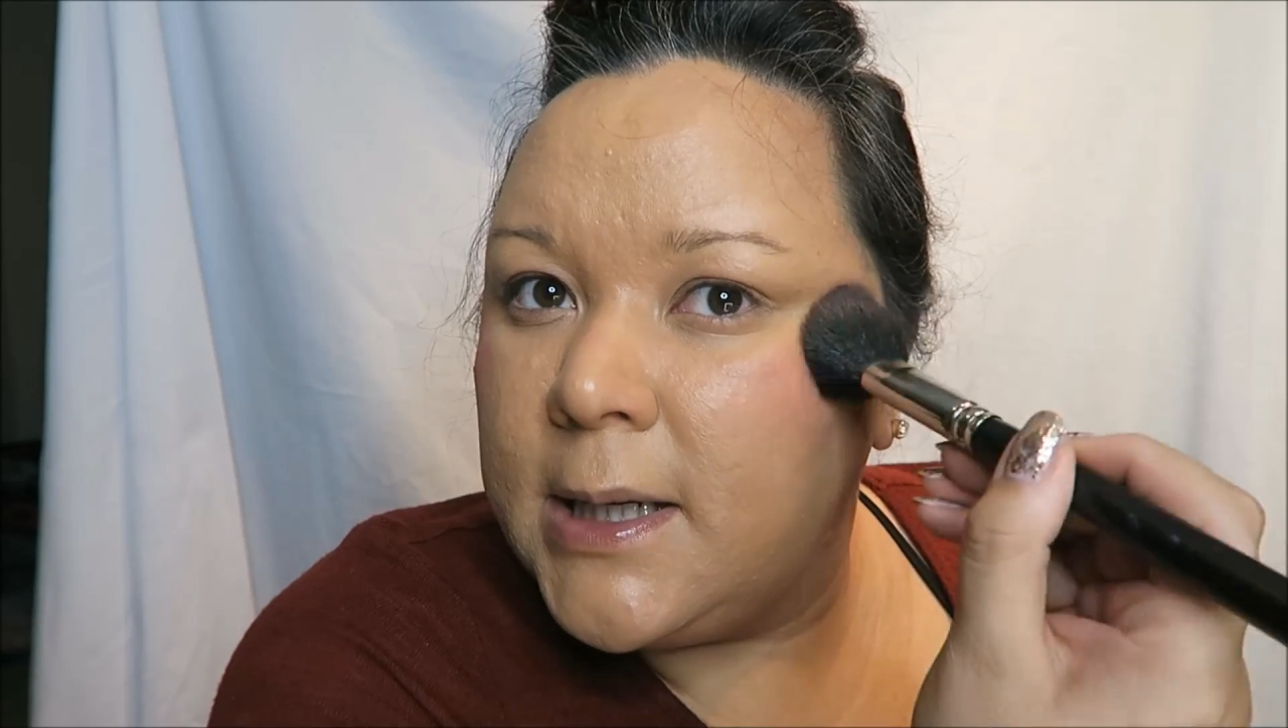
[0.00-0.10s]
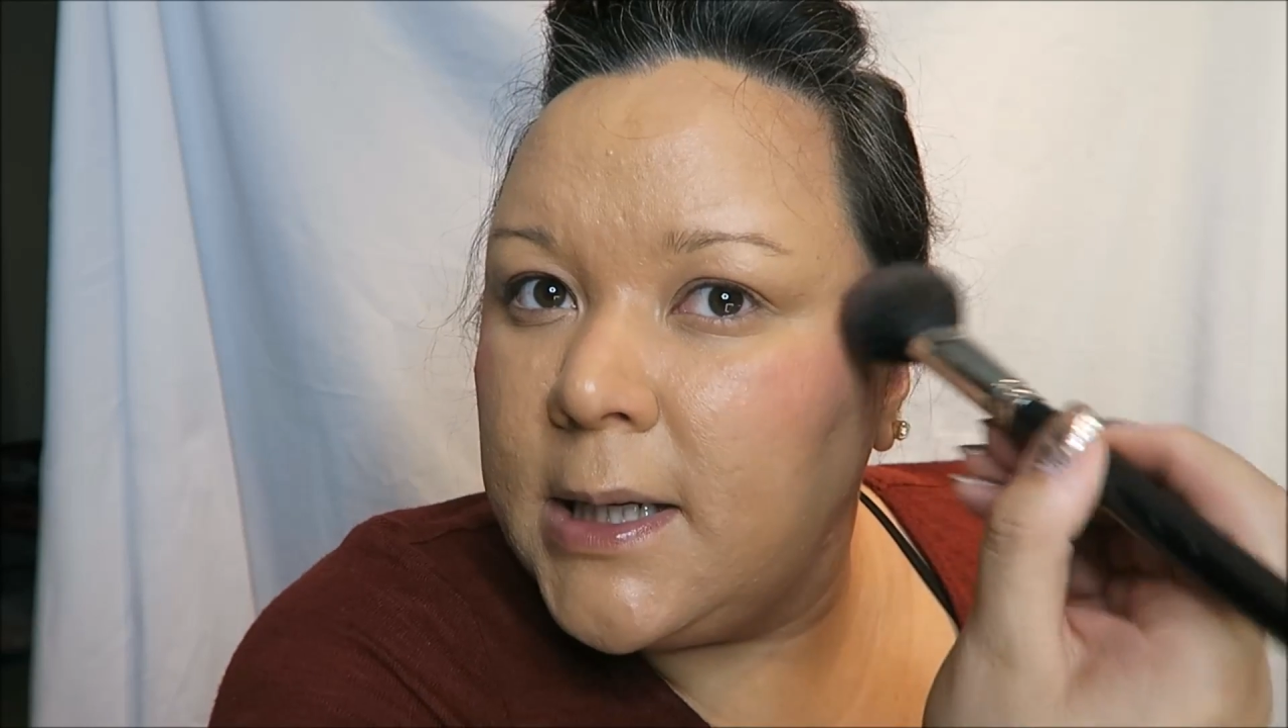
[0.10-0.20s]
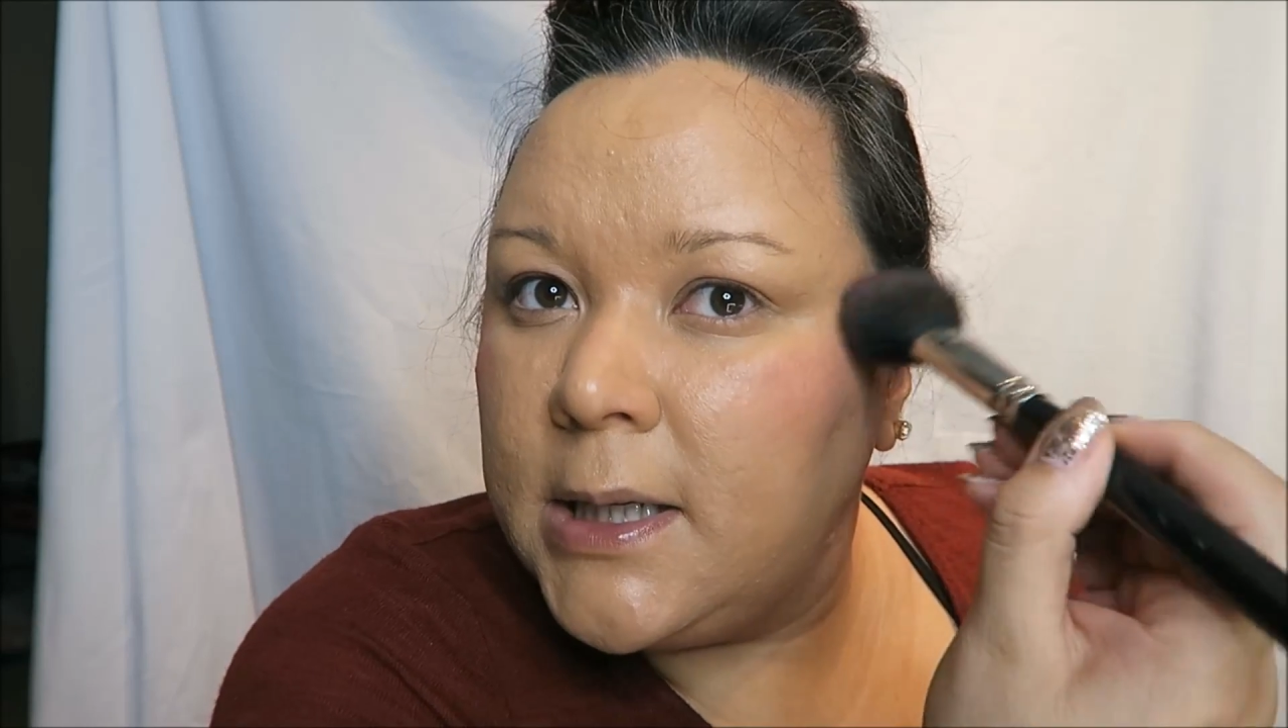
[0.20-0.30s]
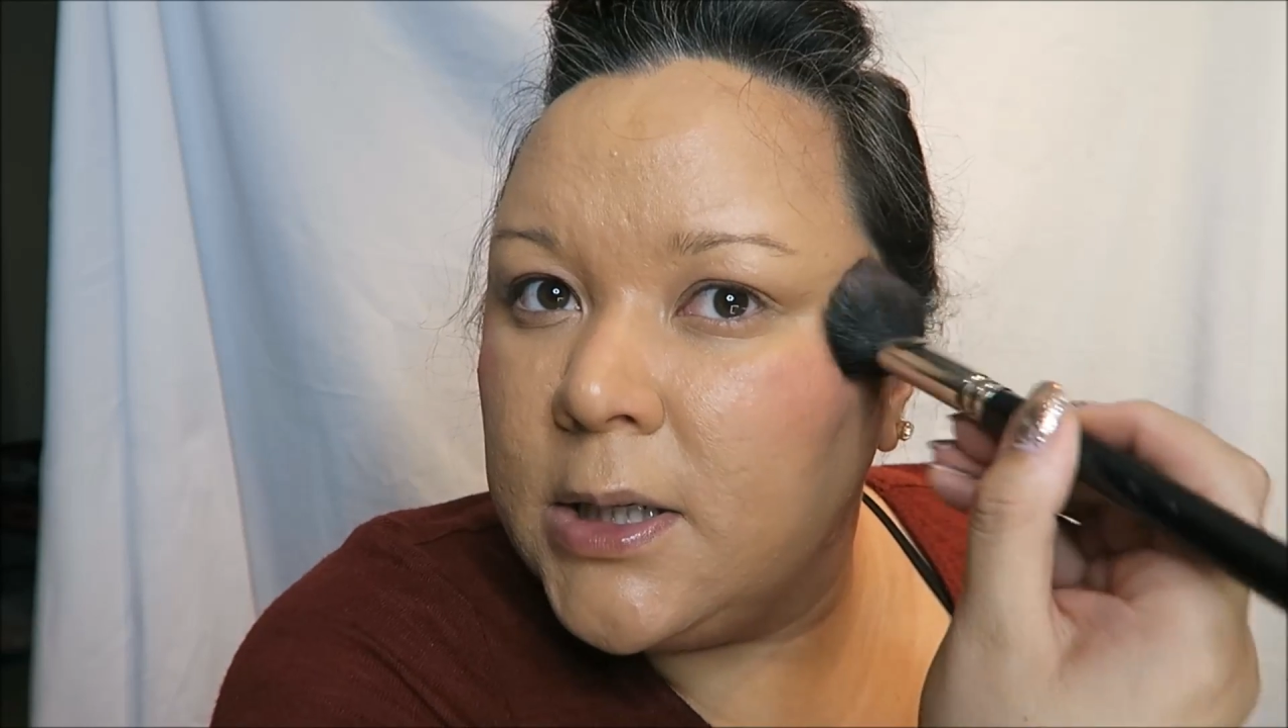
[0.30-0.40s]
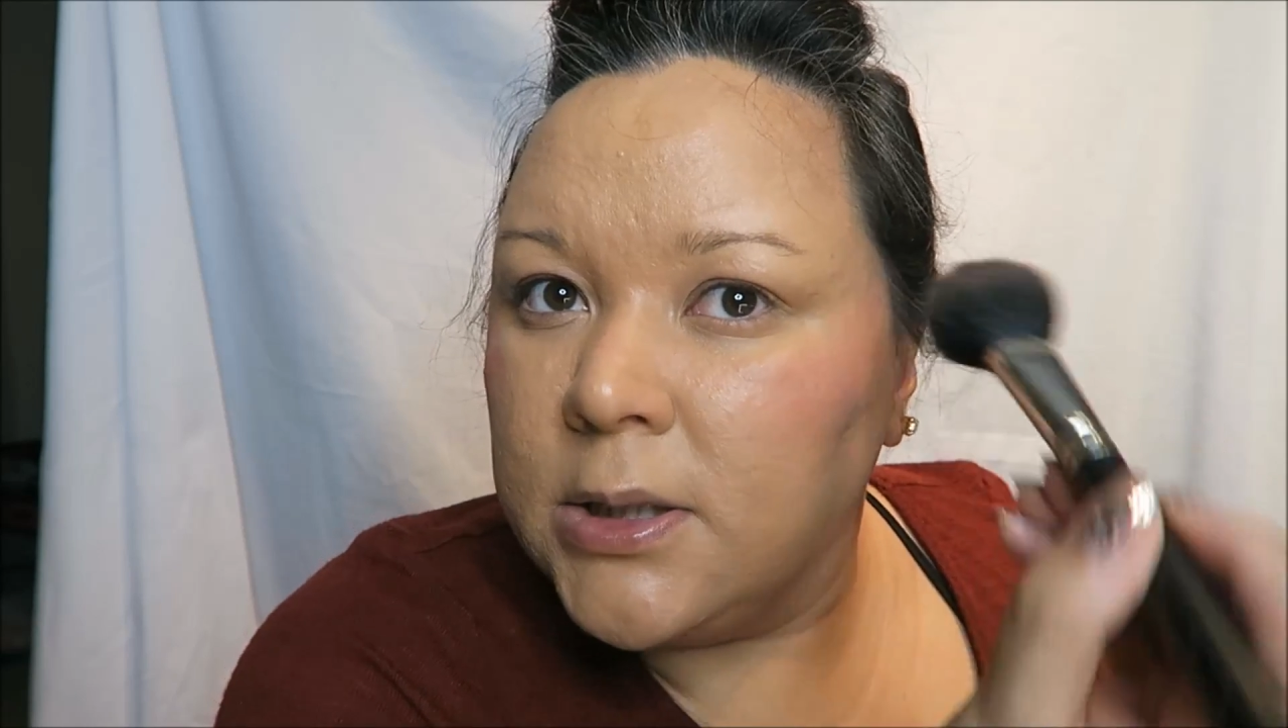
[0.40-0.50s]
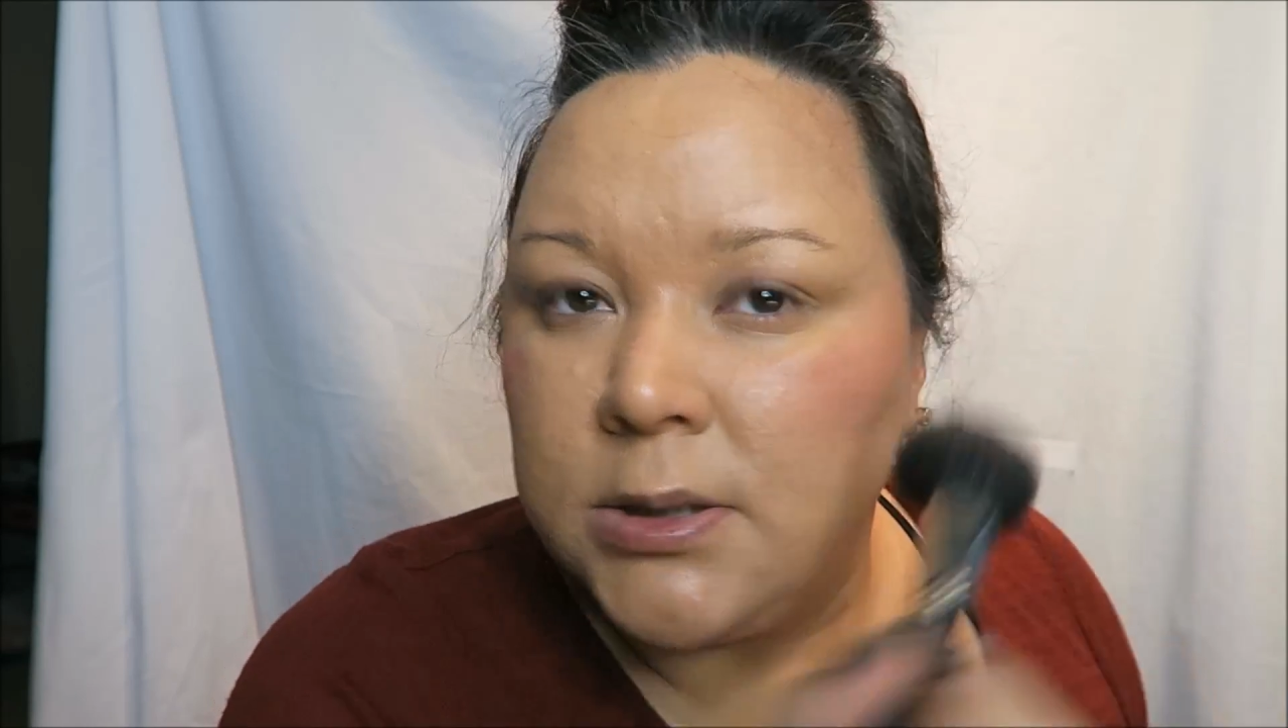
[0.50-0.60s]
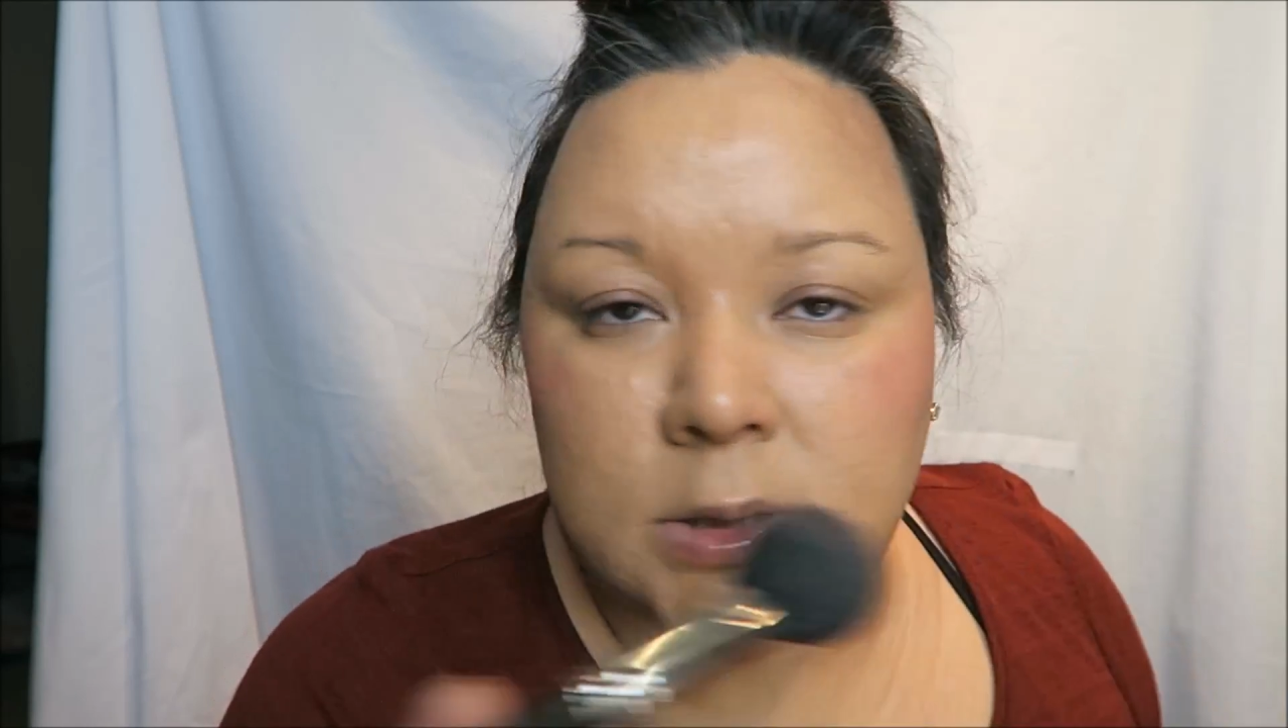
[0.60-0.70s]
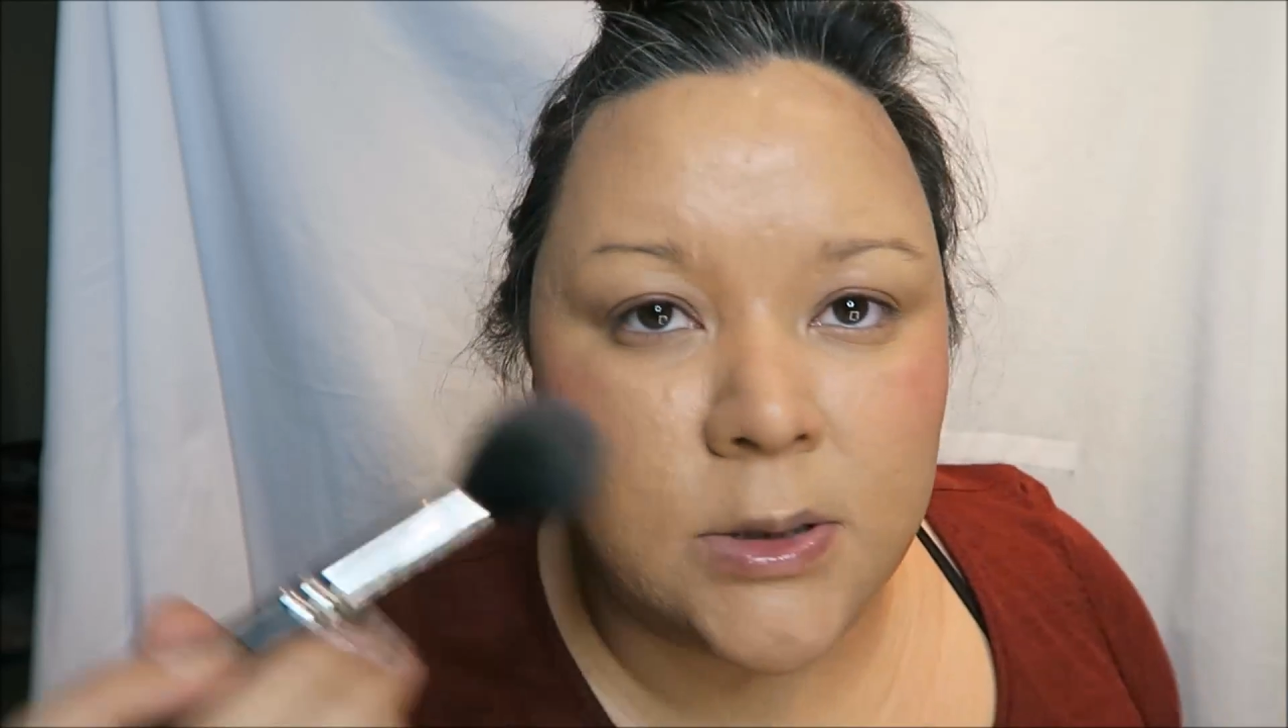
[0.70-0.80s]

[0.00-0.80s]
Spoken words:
adheres